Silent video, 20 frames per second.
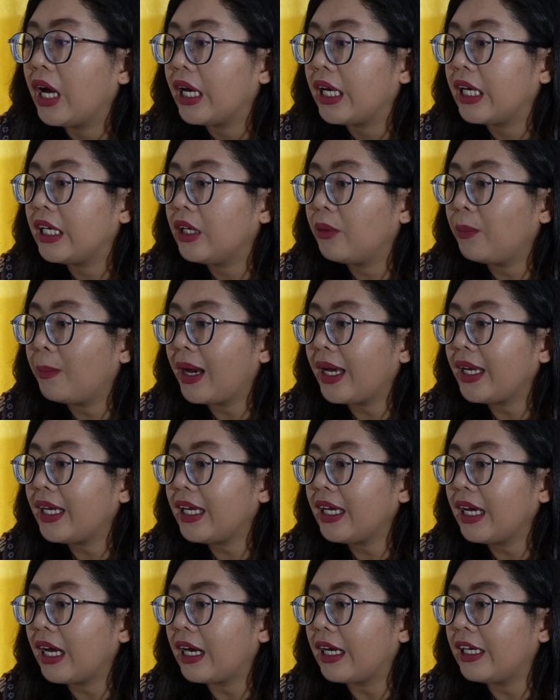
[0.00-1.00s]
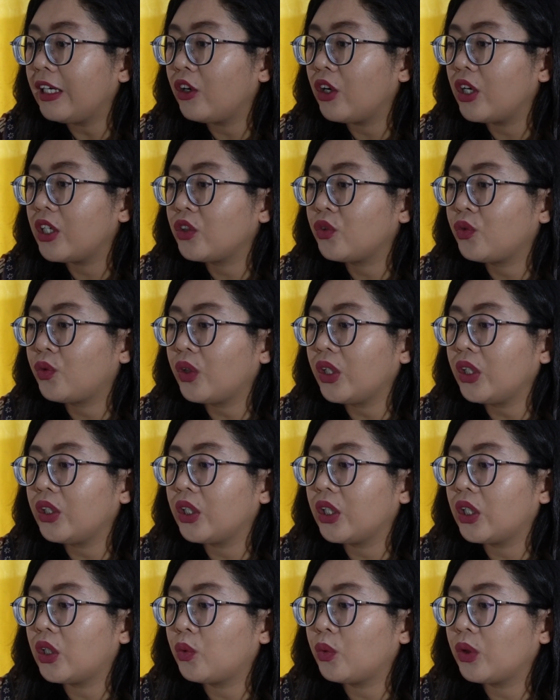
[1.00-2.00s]
In the mining industry,
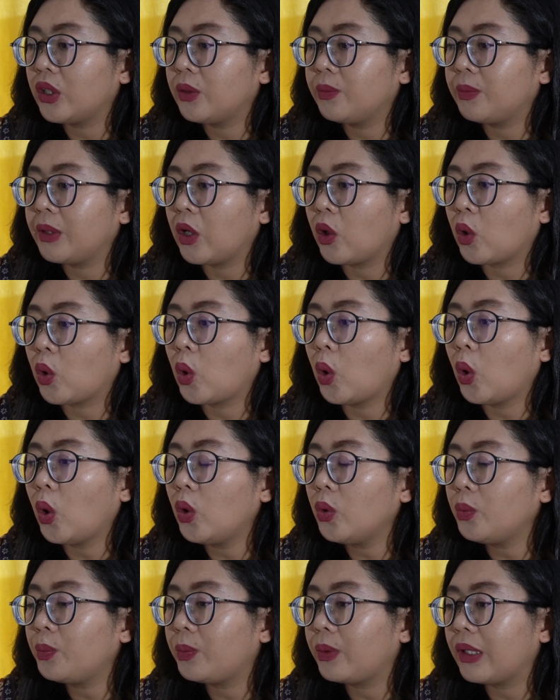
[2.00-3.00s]
there will be a coal